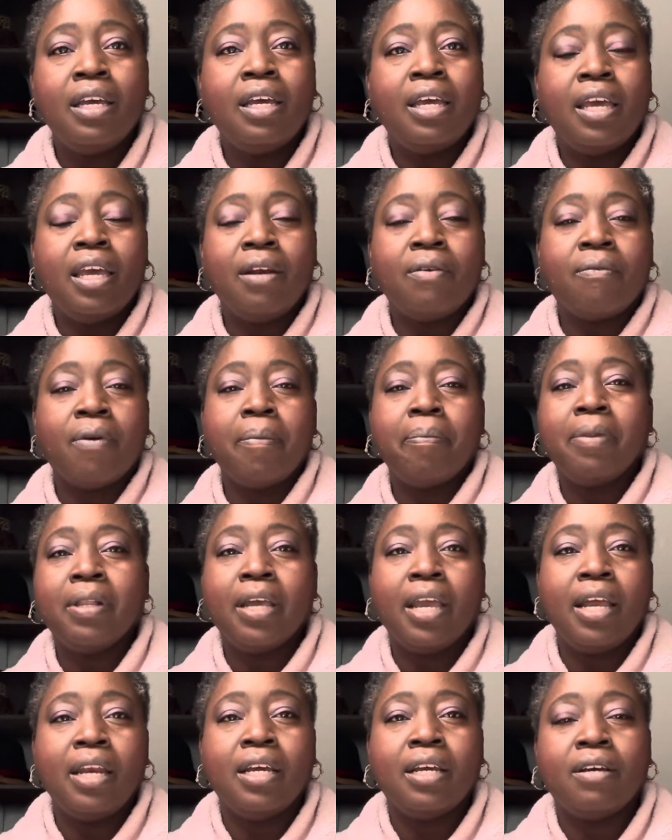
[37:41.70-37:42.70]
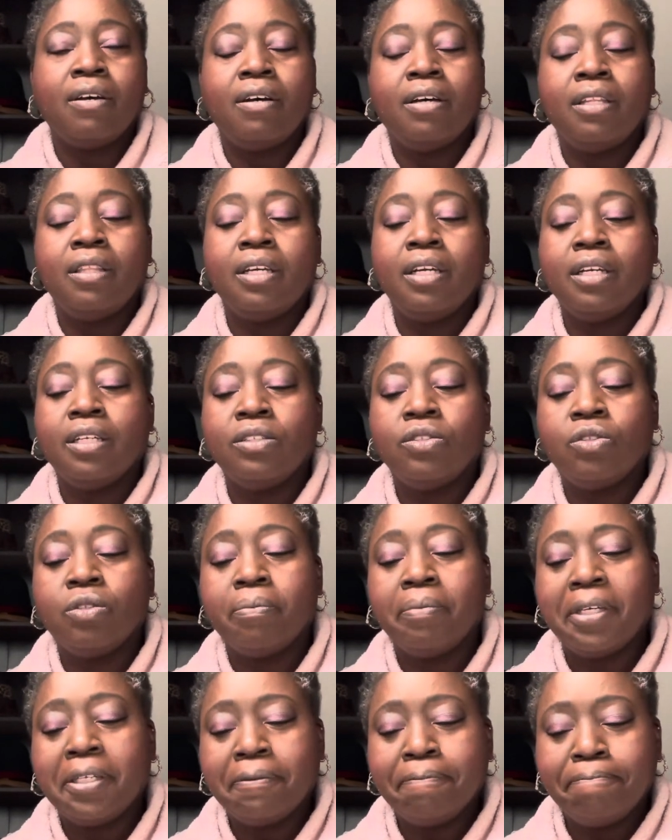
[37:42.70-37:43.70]
and replicating on the
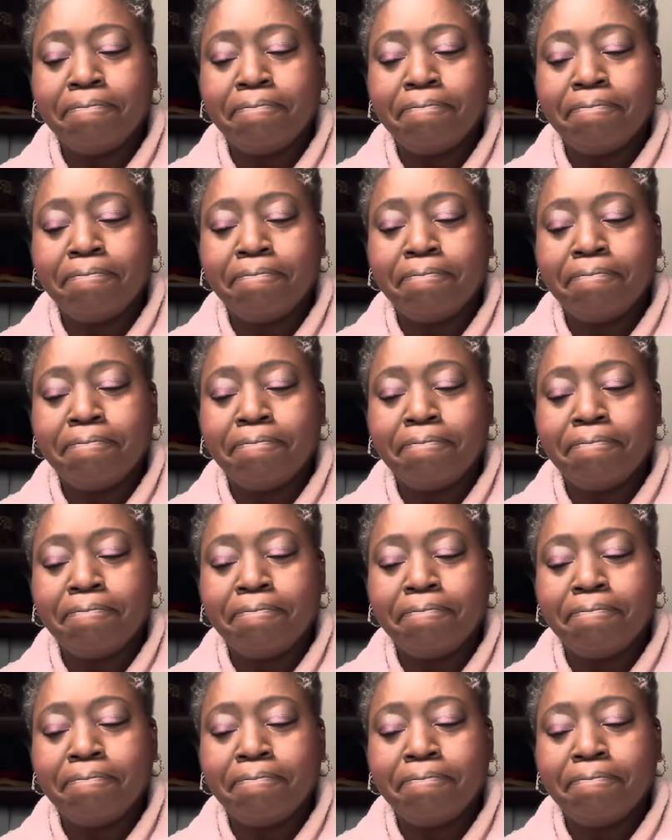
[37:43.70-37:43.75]
instrument.